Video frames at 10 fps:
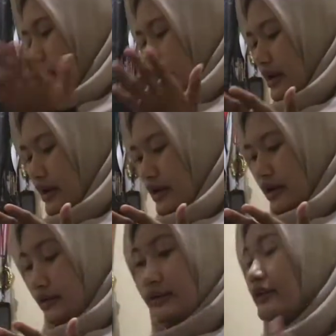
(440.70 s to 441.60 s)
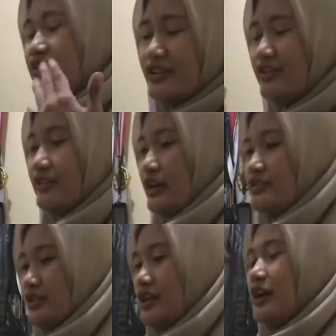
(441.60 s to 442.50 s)
And the generic
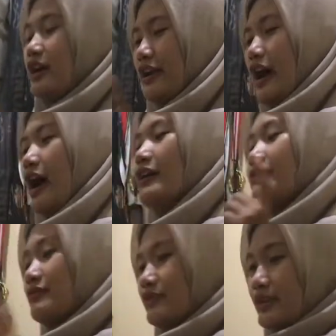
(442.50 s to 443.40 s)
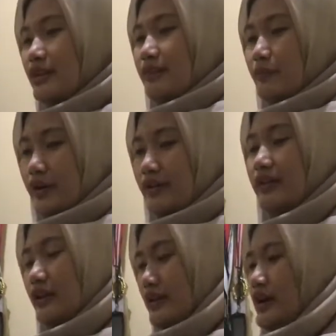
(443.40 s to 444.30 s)
structure, there are 3 points
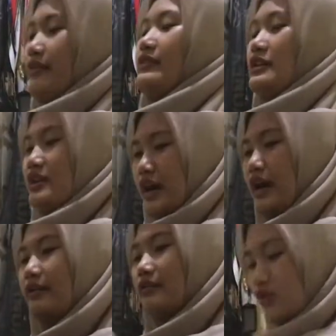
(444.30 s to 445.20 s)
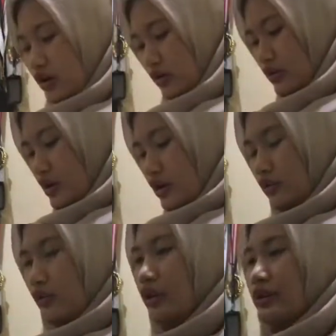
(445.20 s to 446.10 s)
in there, such as goal.
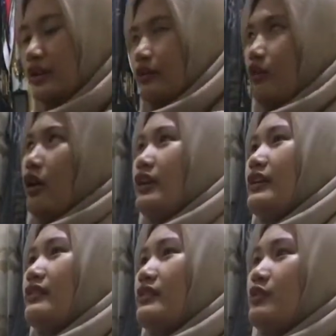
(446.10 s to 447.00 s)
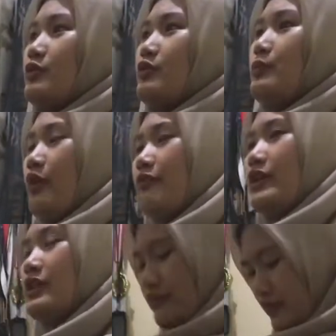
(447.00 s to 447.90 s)
Goal is to provide
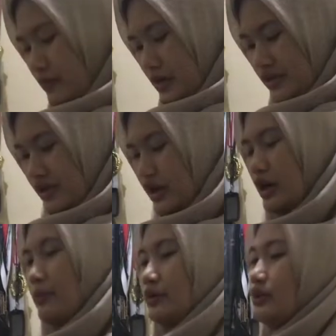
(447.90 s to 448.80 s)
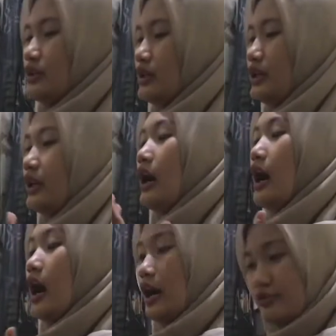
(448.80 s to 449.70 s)
the information about the
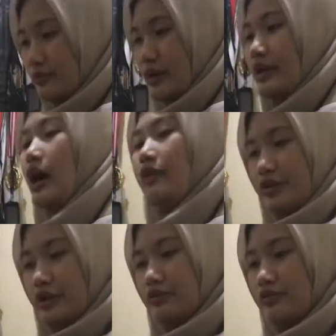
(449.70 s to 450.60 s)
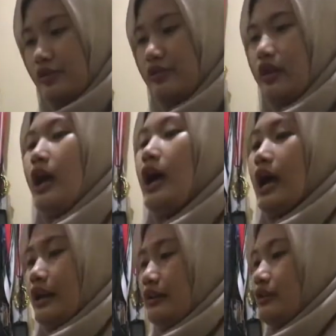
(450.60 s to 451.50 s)
how to make avocado juice,
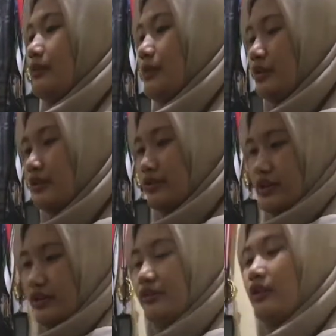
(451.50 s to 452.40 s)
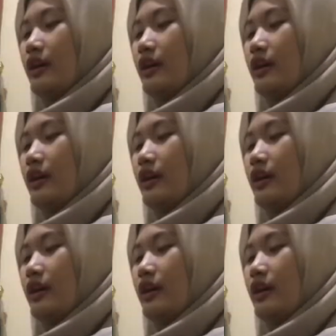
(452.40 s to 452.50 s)
and the materials